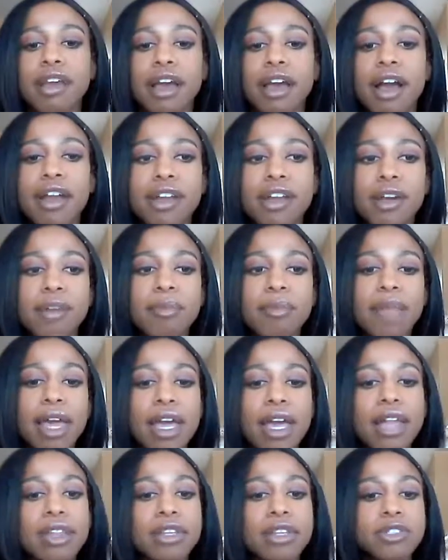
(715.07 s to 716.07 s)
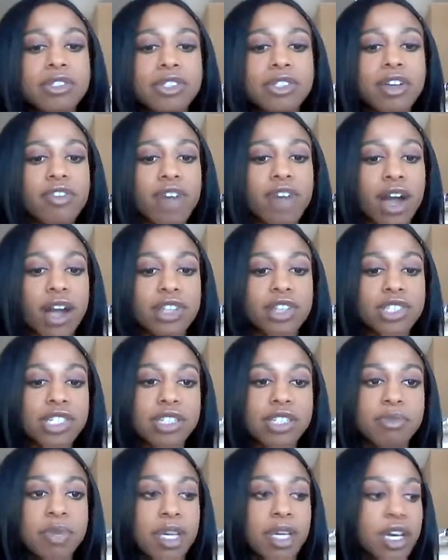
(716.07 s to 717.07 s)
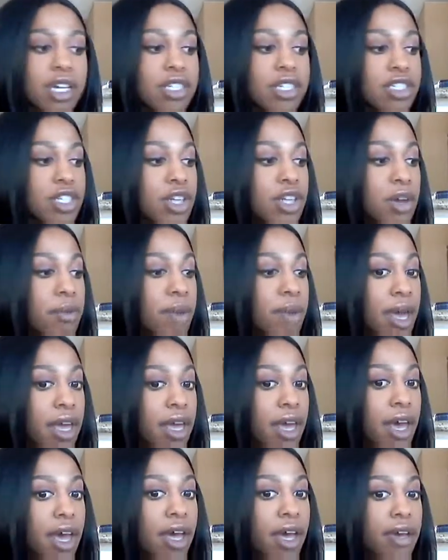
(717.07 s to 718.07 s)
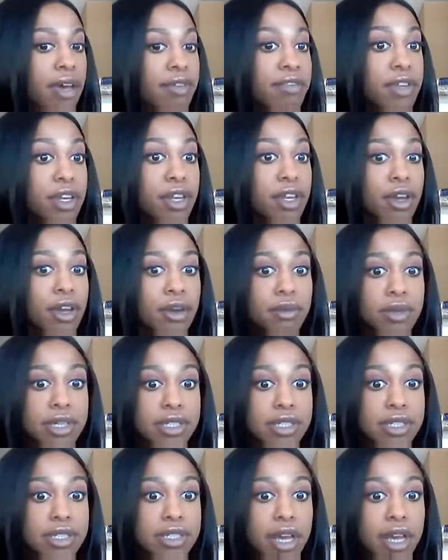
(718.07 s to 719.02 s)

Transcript: I know I'm like a little self-conscious because my video was